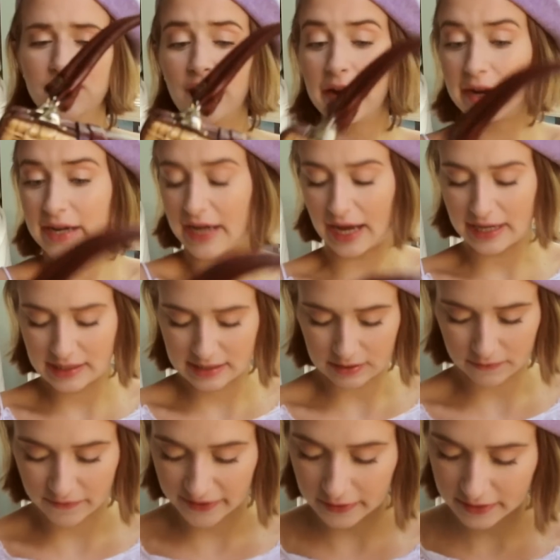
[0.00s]
very nice.
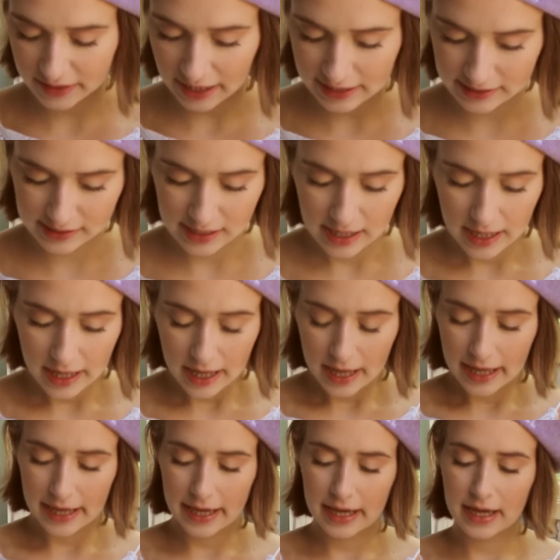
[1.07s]
It feels nice.
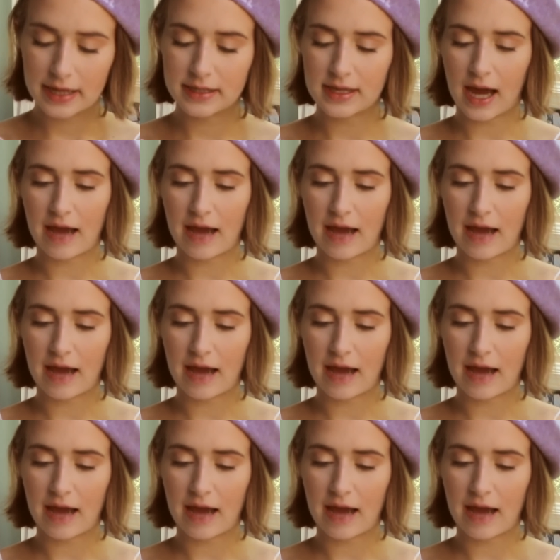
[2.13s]
And